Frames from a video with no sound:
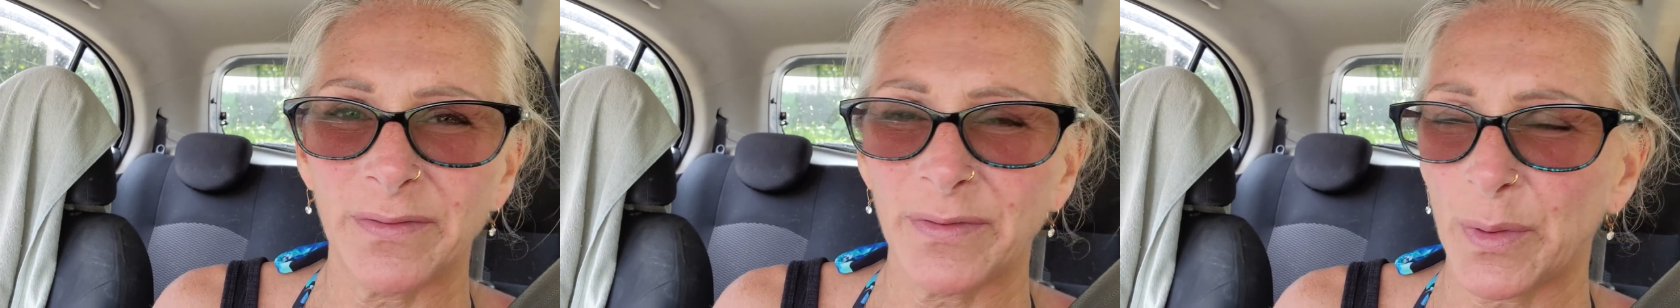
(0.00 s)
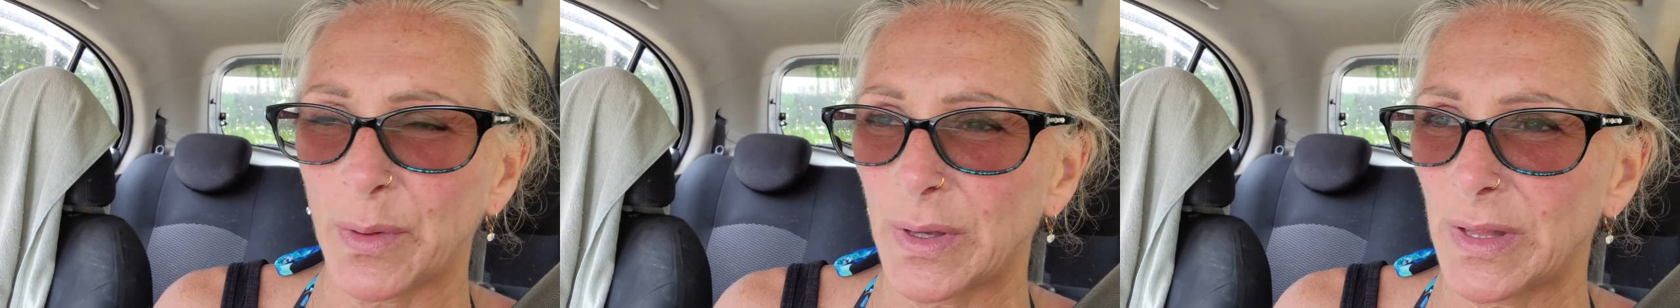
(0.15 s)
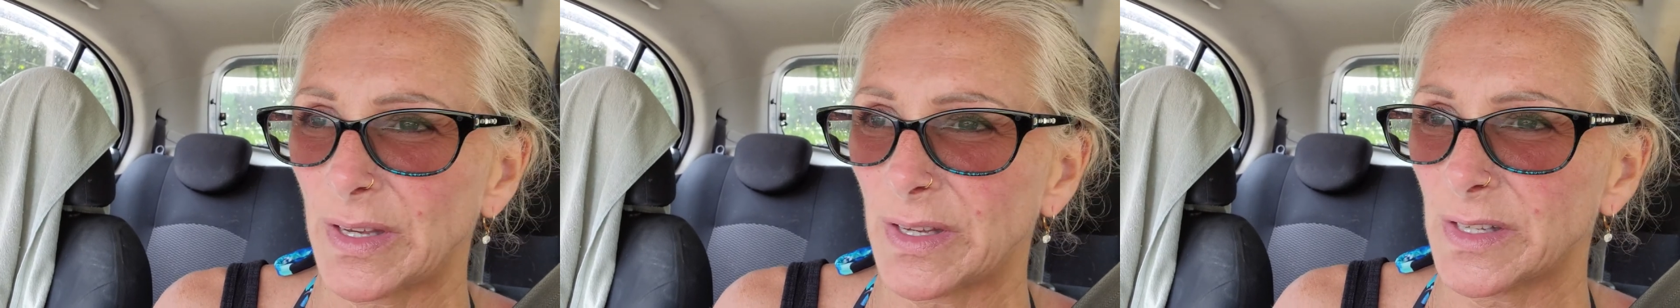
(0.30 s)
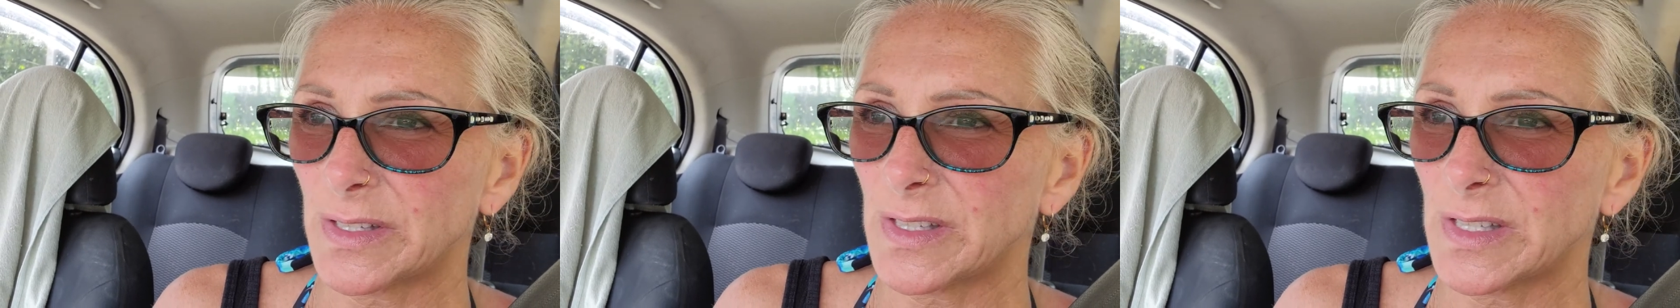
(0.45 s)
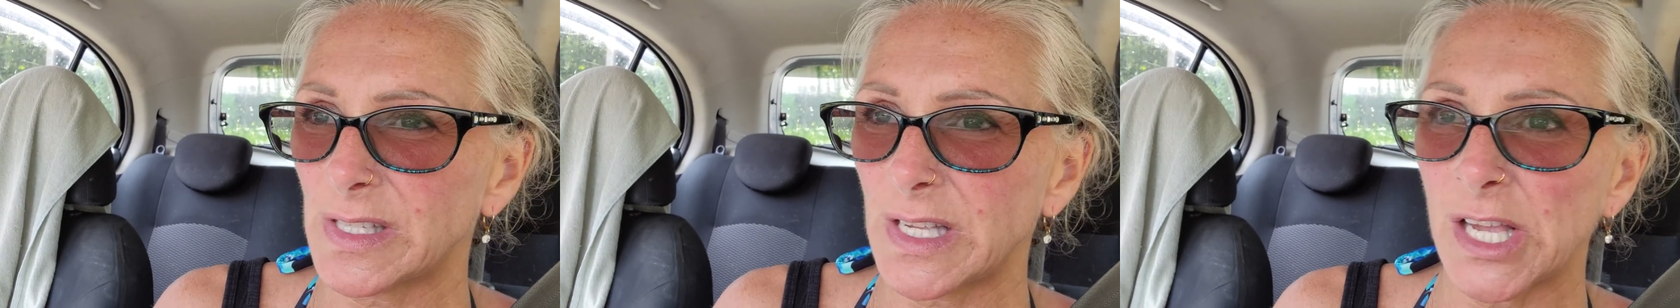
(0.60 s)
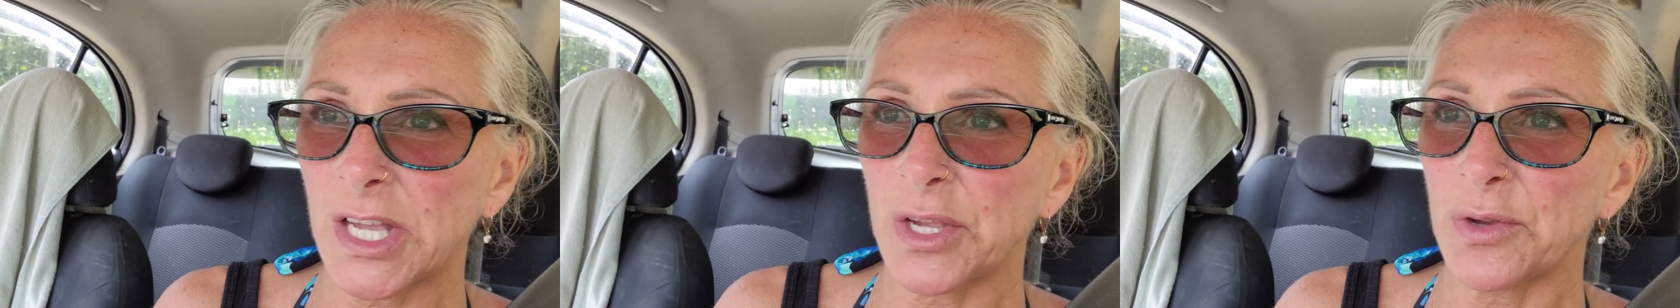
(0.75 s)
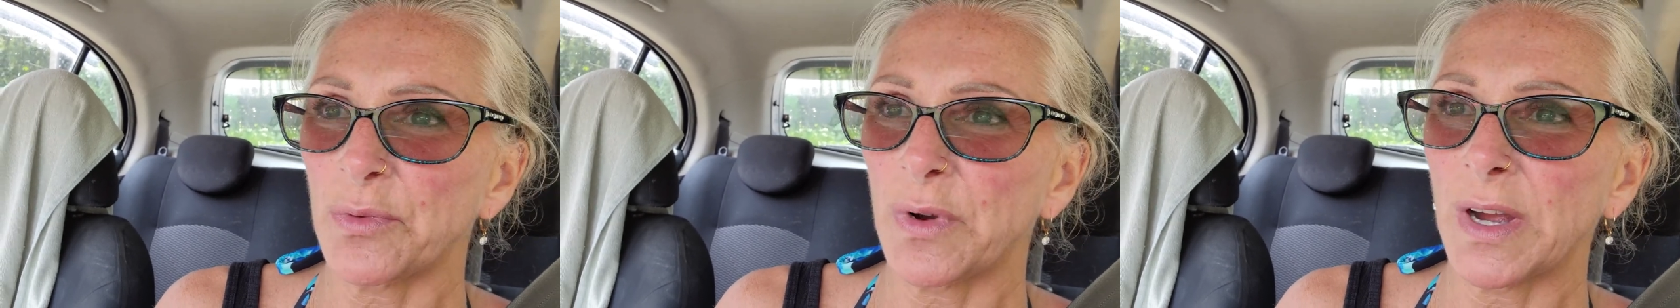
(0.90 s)
for the
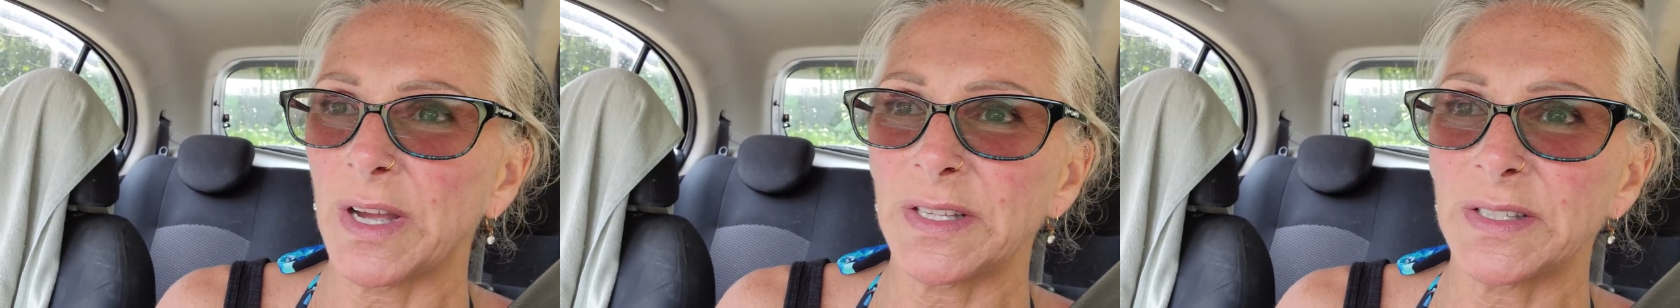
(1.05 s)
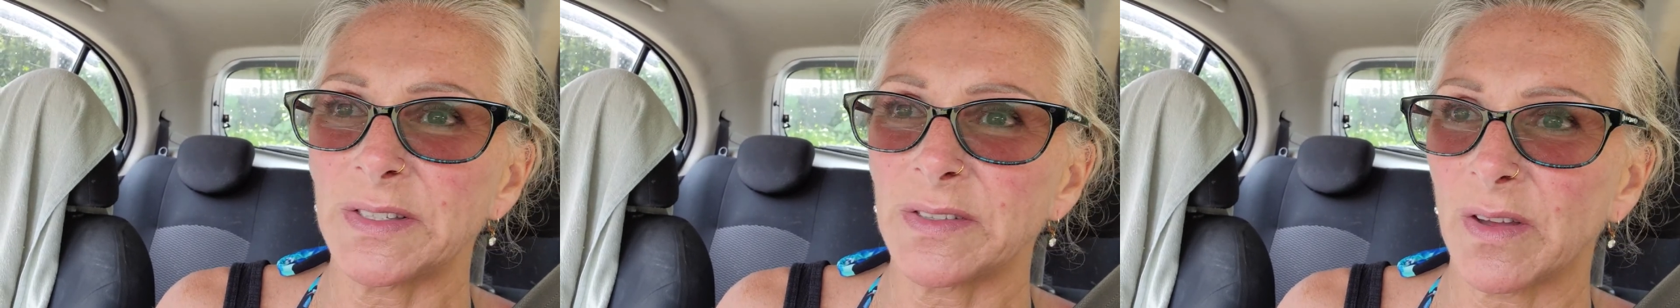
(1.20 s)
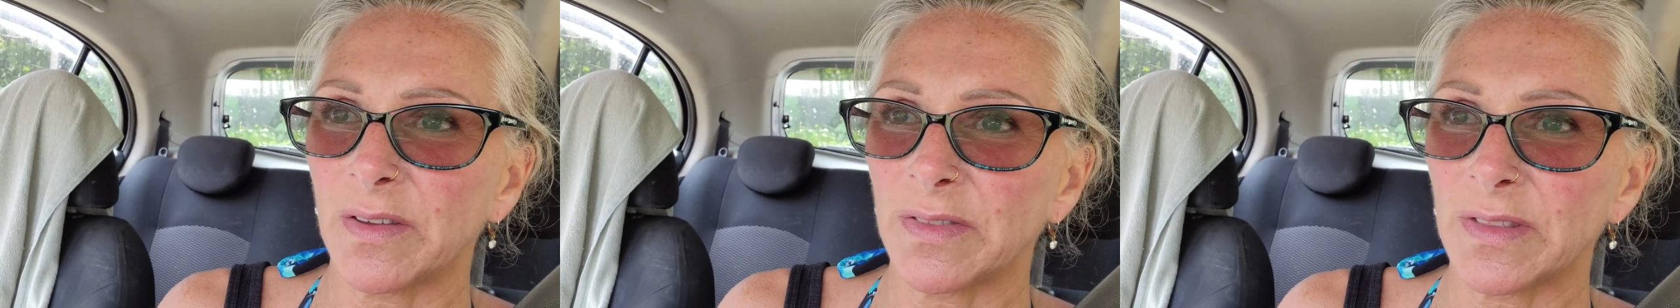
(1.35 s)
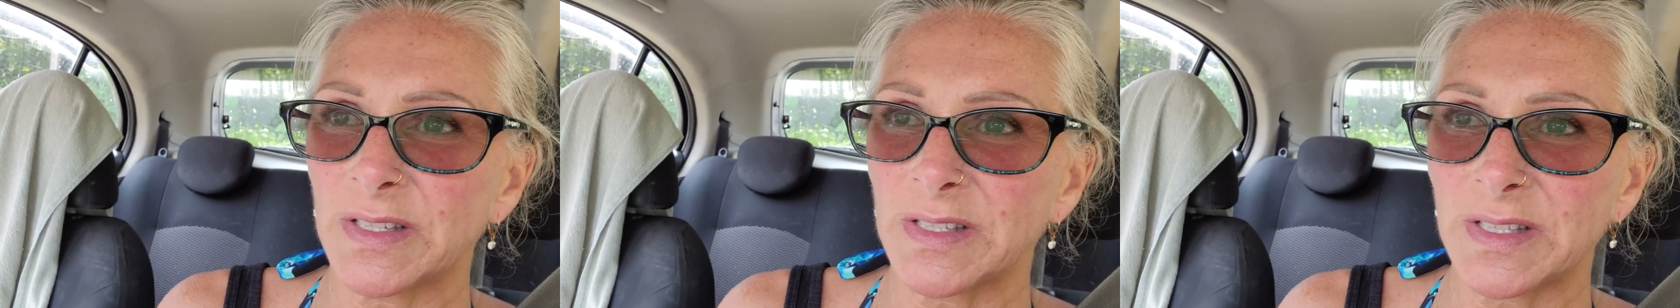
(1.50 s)
sticky rice on the